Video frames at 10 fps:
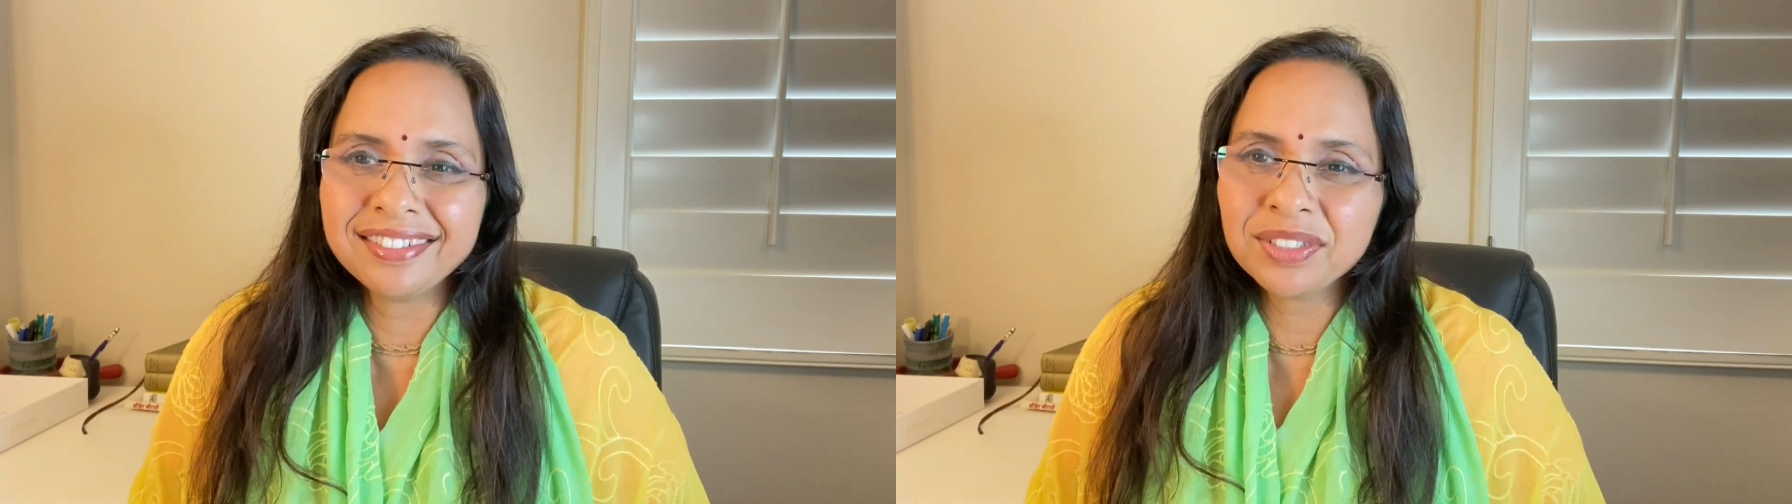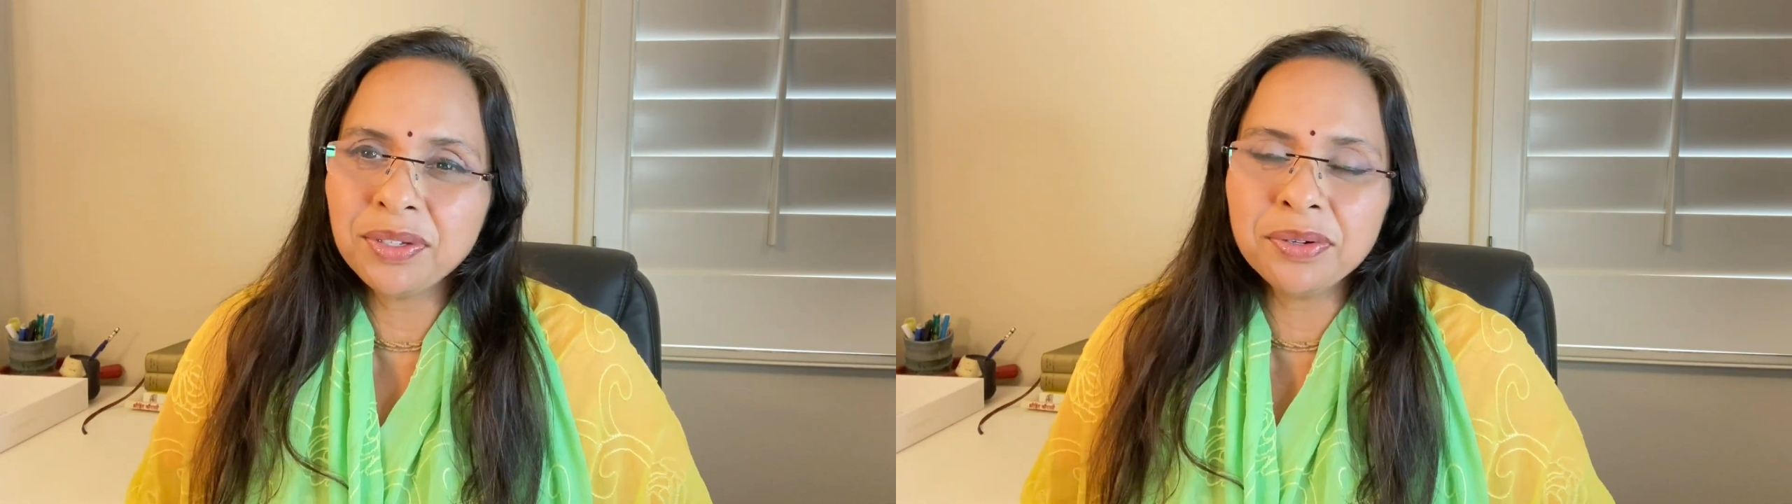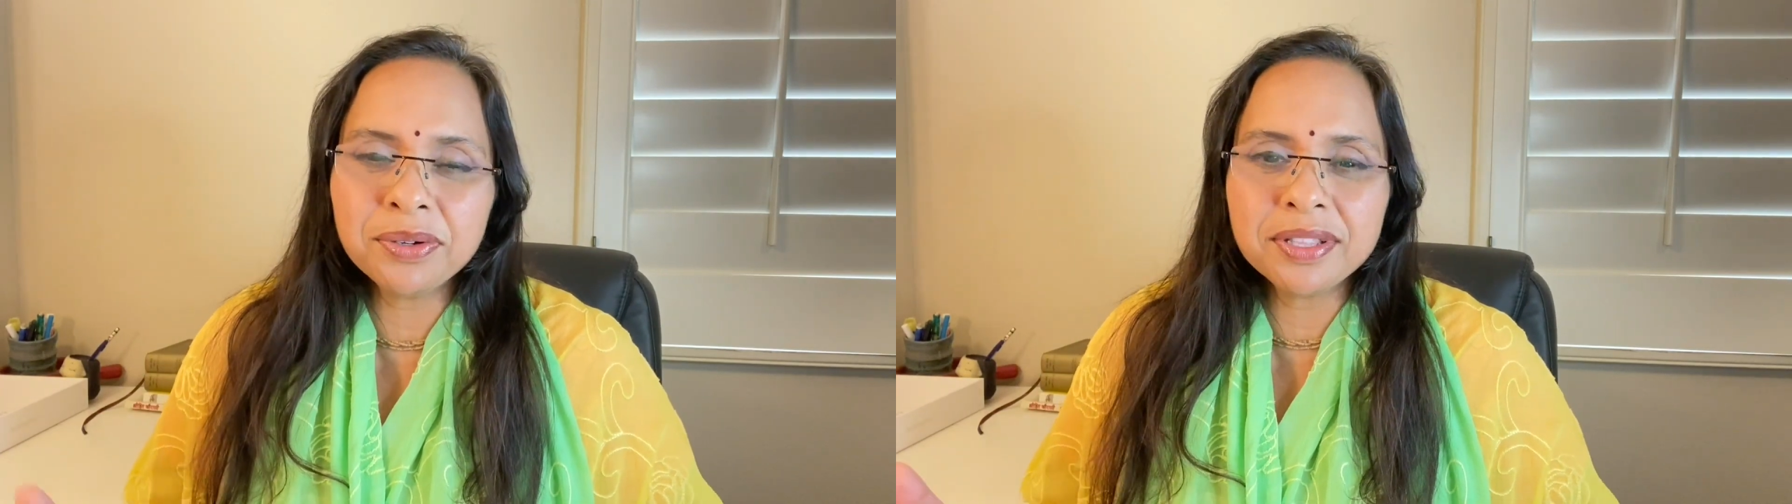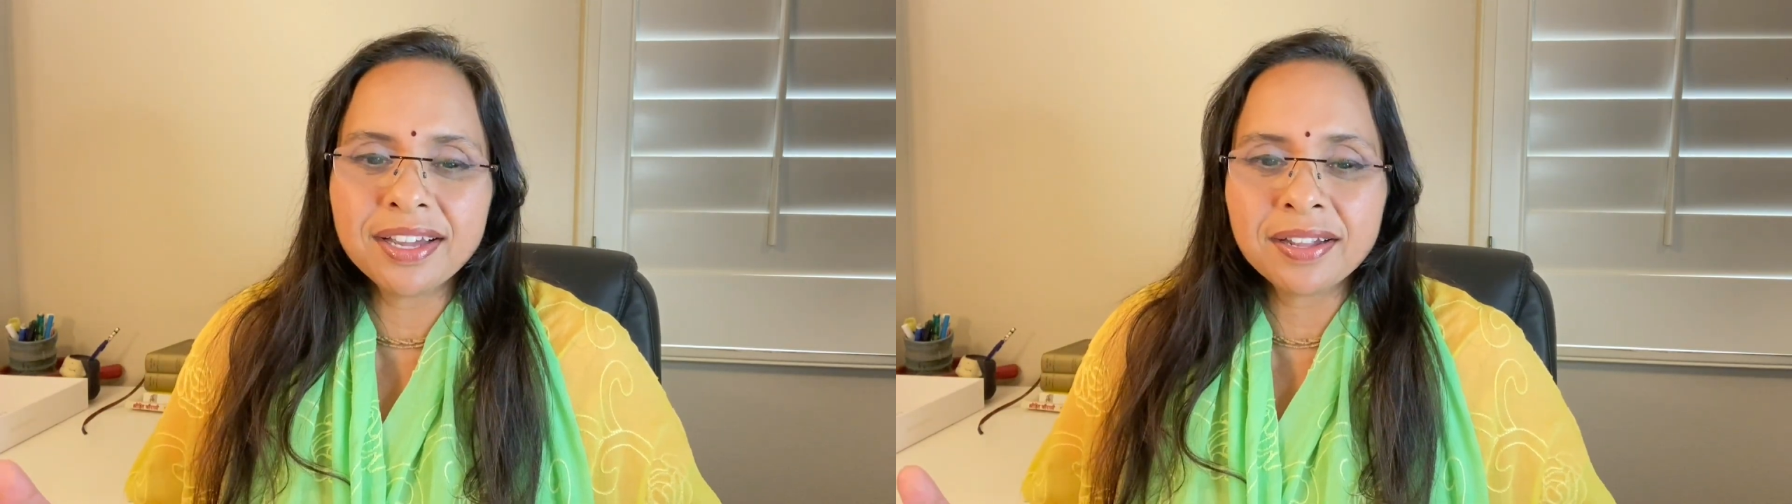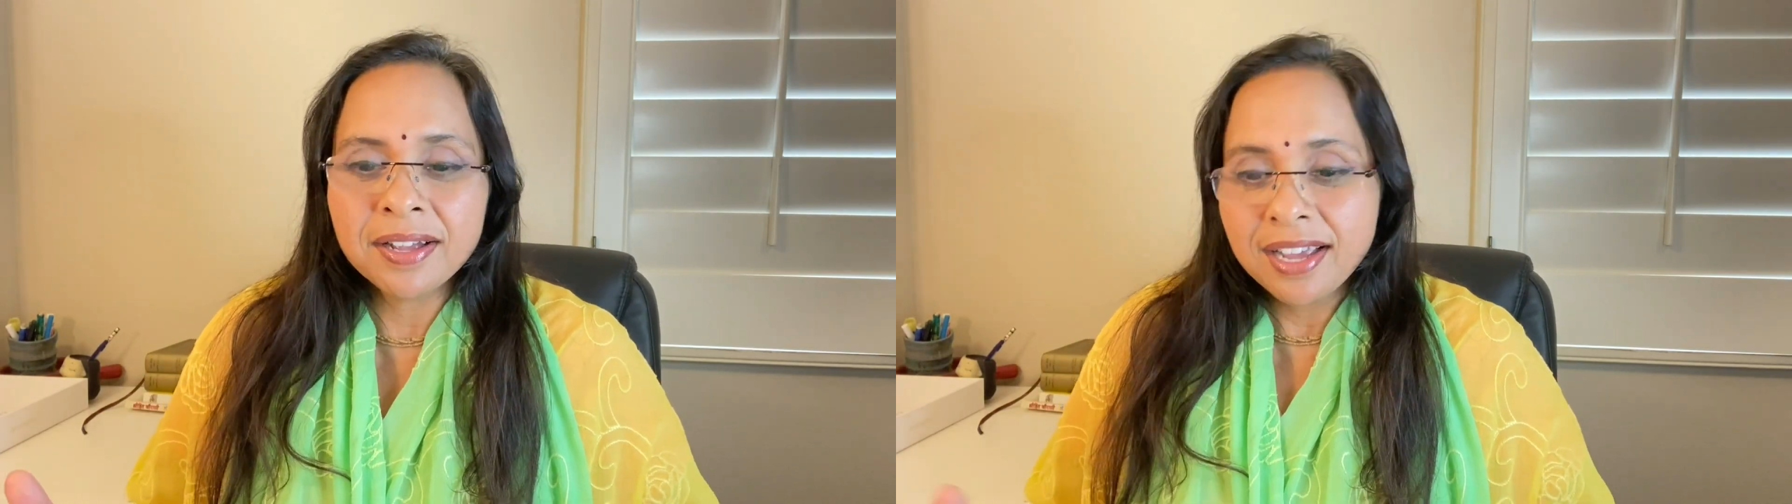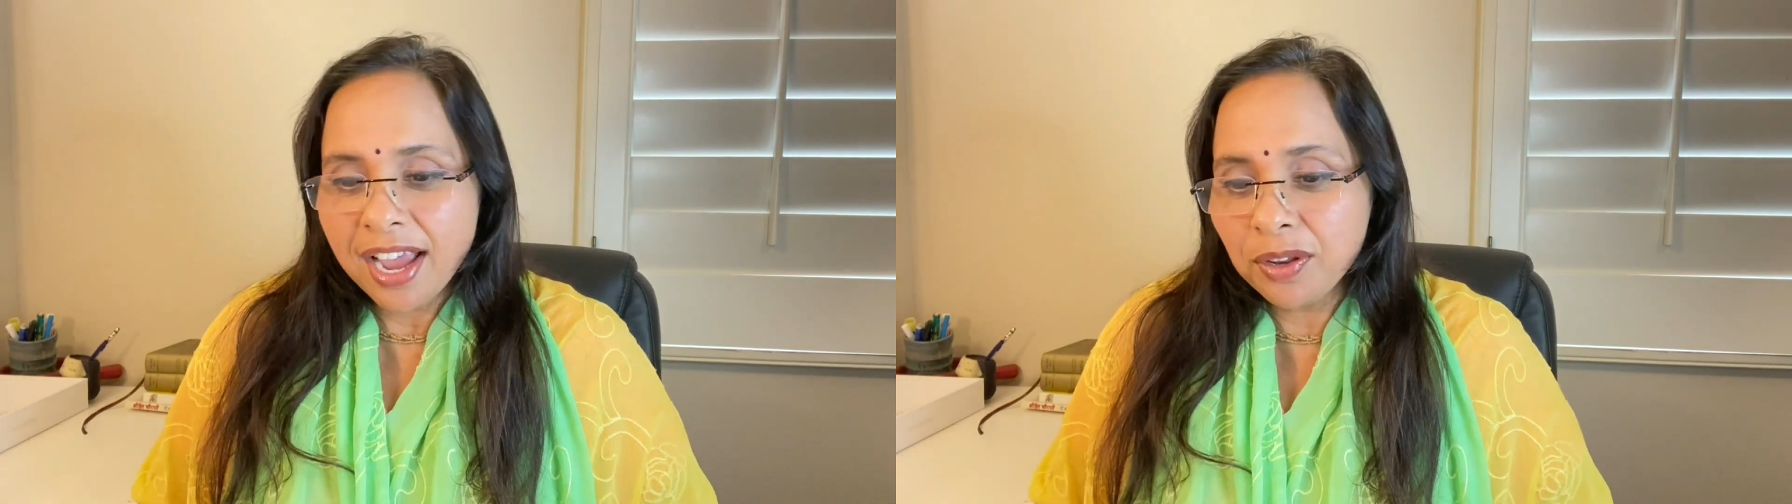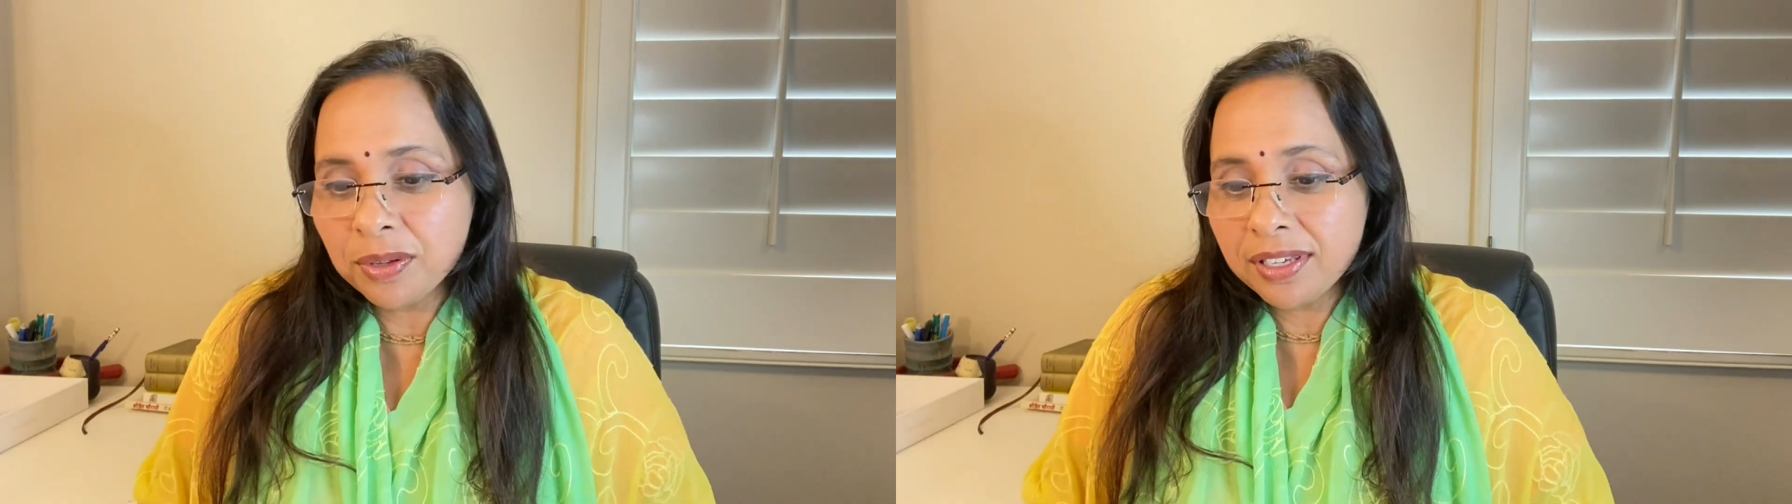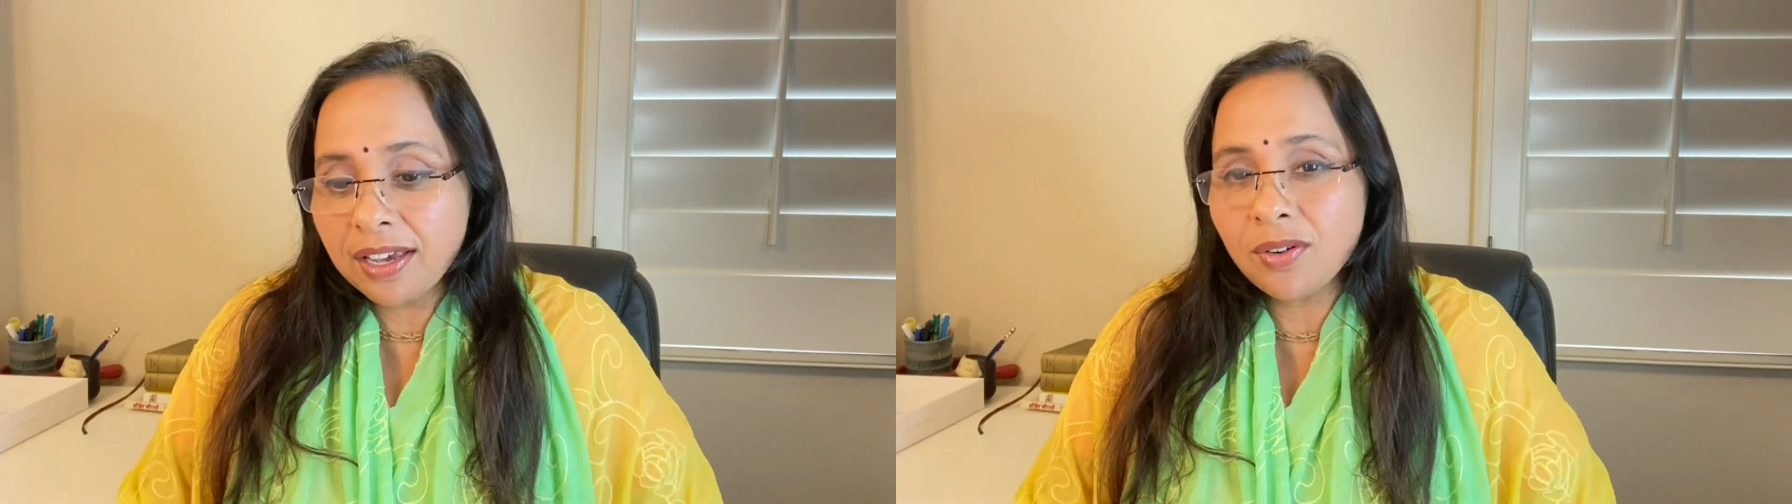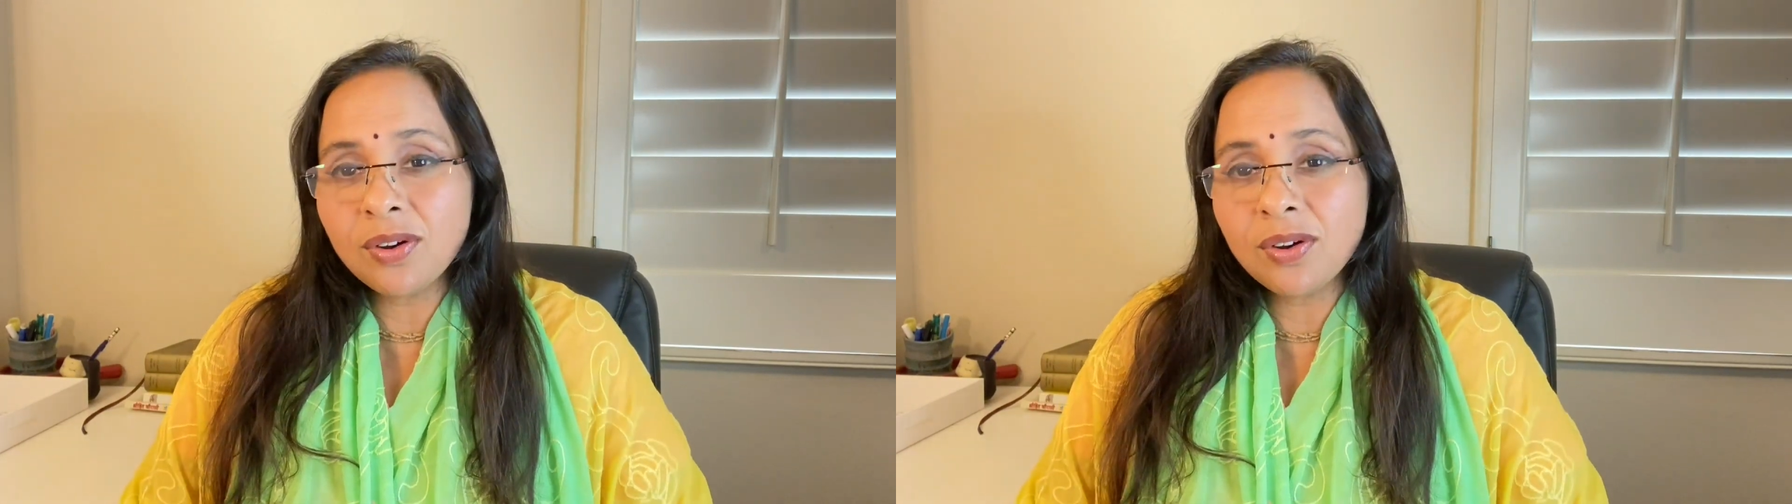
So you go there and you see, oh,